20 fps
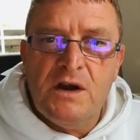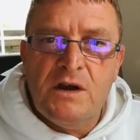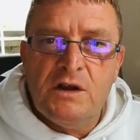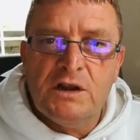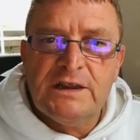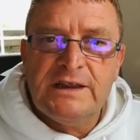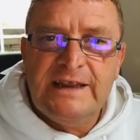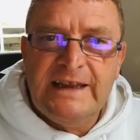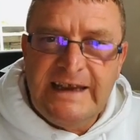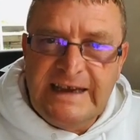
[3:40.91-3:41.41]

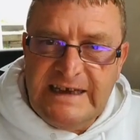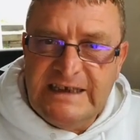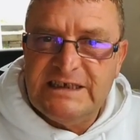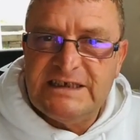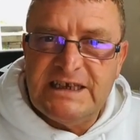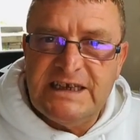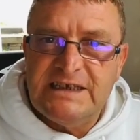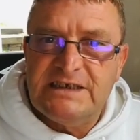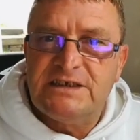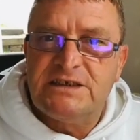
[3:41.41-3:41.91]

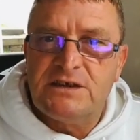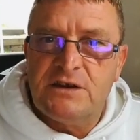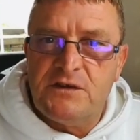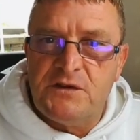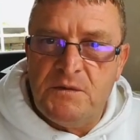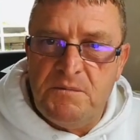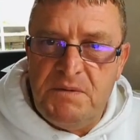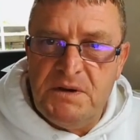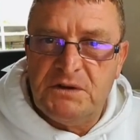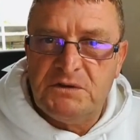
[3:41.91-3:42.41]
leases
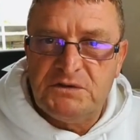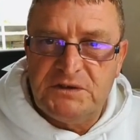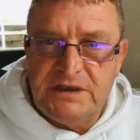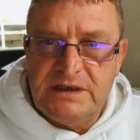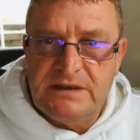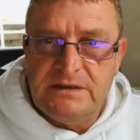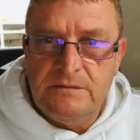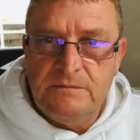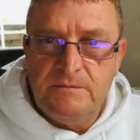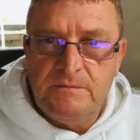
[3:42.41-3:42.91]
the
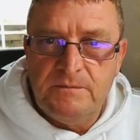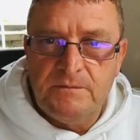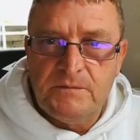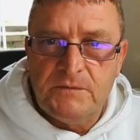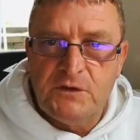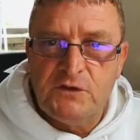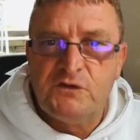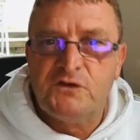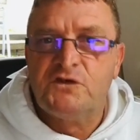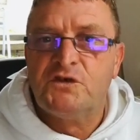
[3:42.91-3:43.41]
building
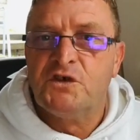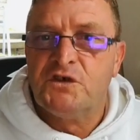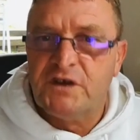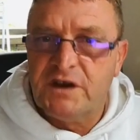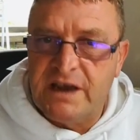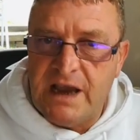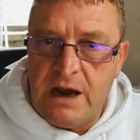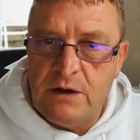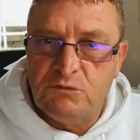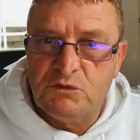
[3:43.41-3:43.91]
to the
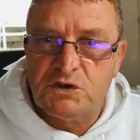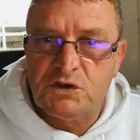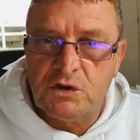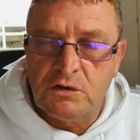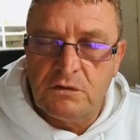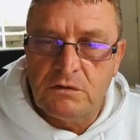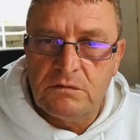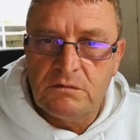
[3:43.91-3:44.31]
council.